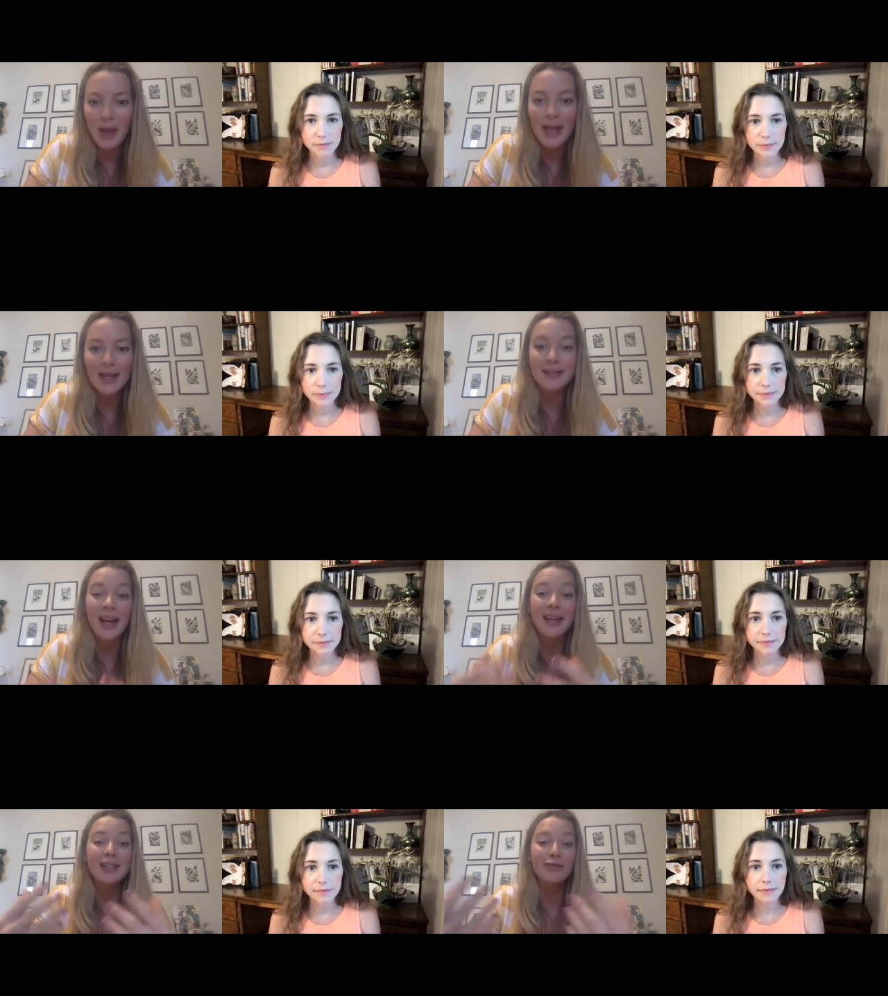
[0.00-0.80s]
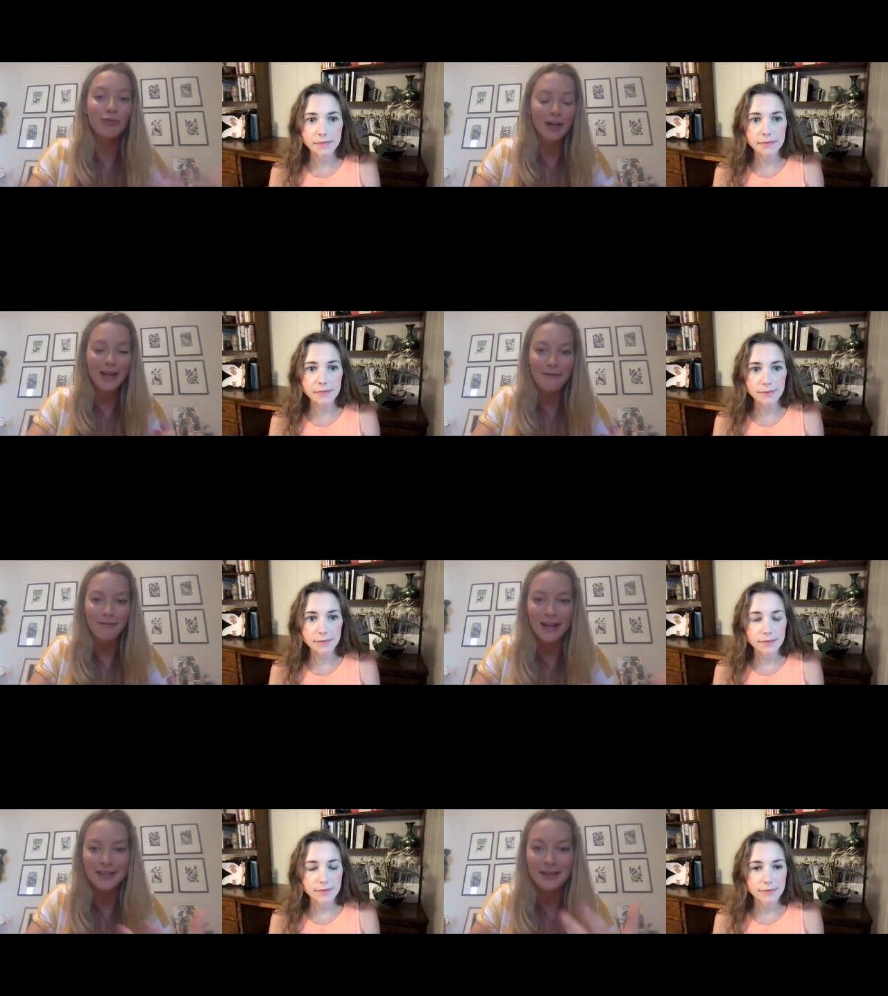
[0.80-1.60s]
Speaker 1: based and it's really
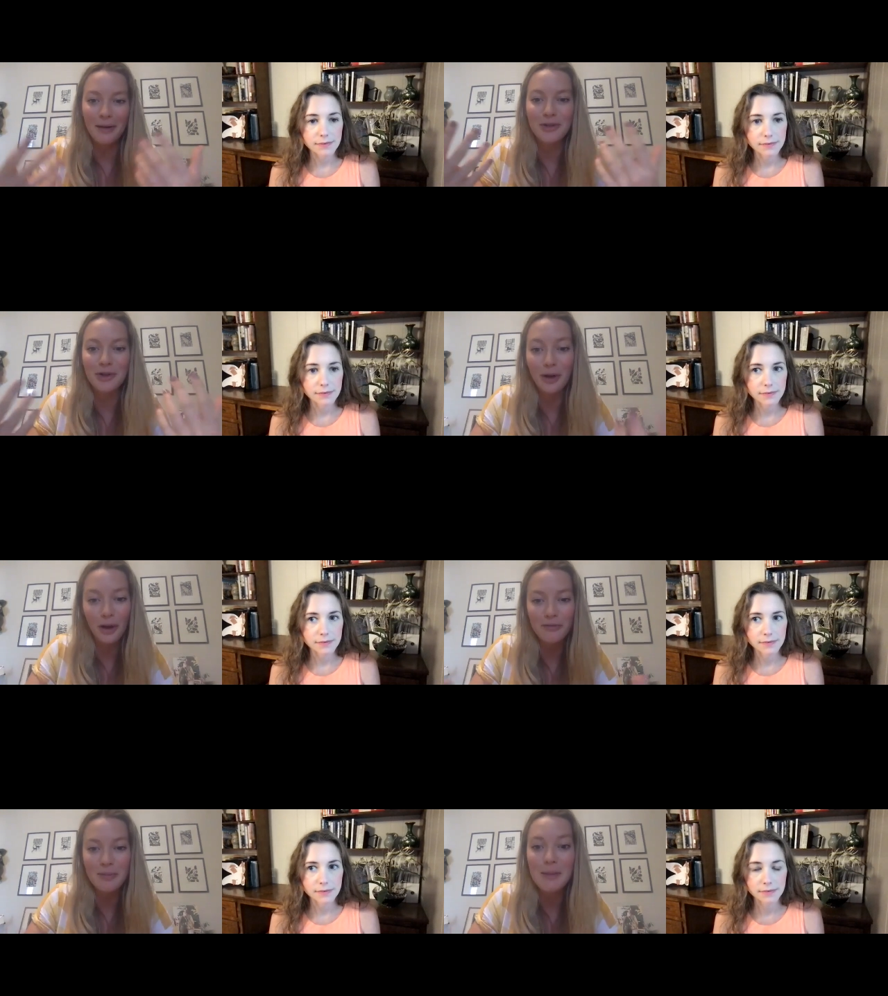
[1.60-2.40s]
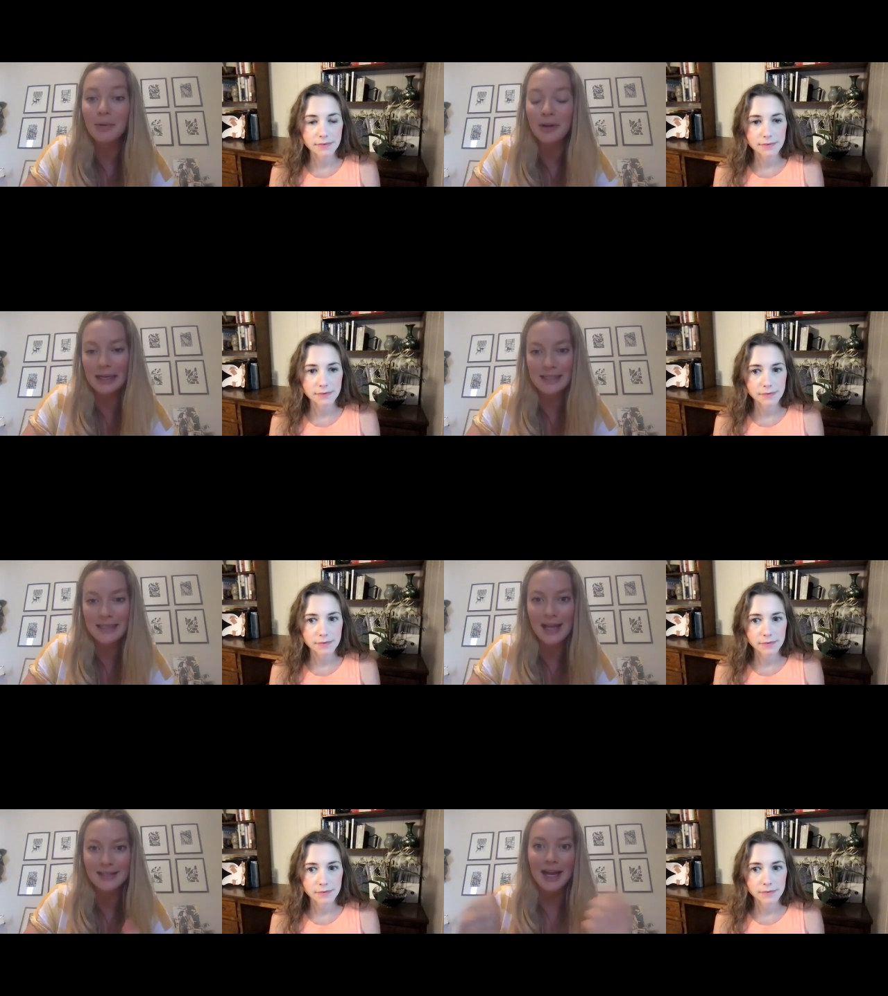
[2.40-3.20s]
effective. I'm sure a lot of people can
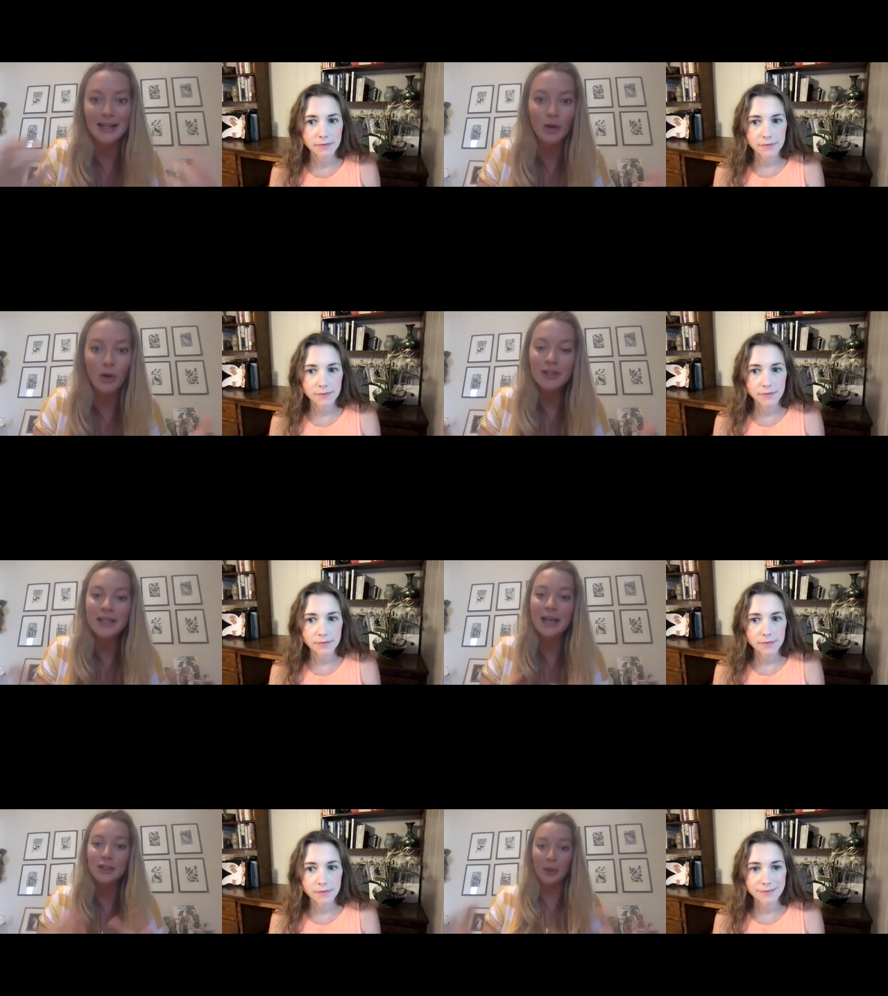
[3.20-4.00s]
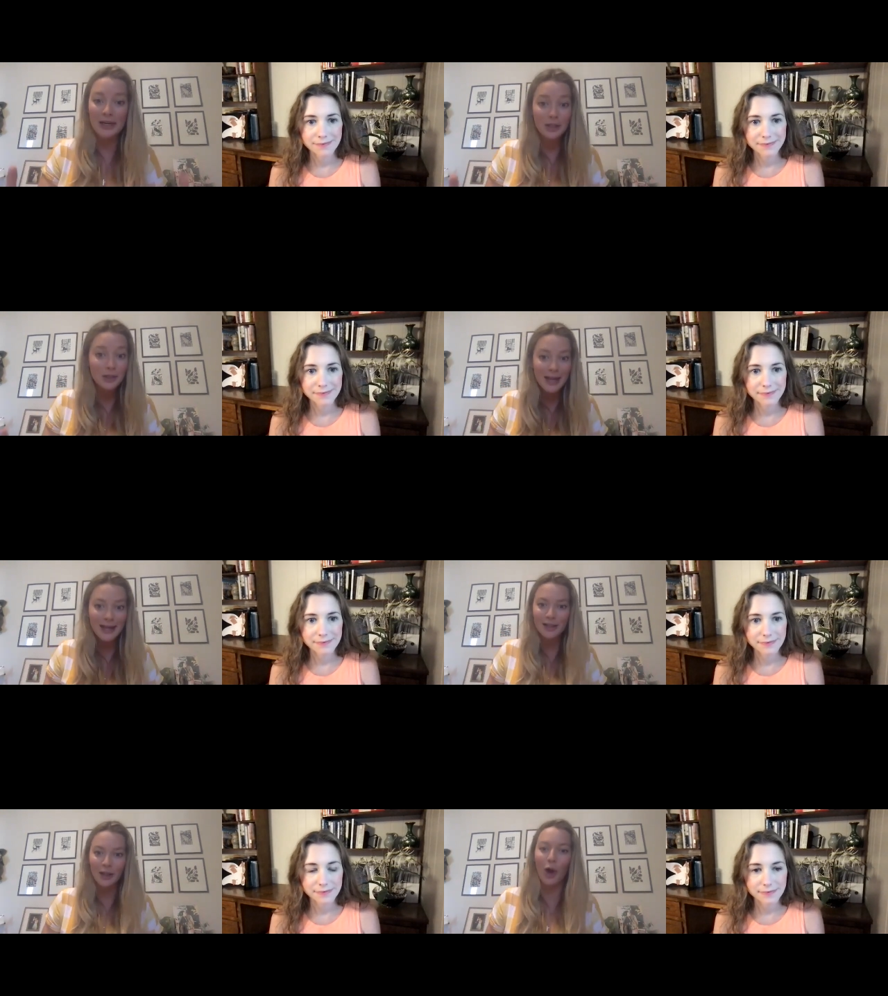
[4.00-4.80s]
attest. As Lora said, it's 22
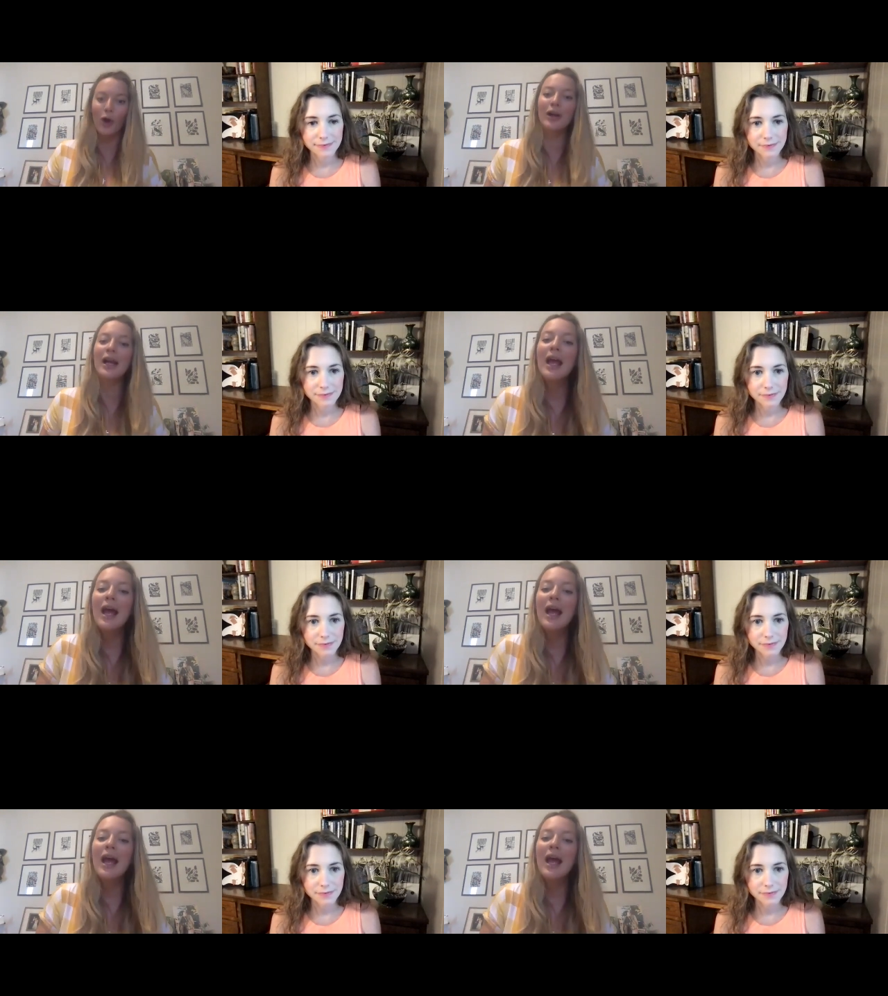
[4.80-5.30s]
days long.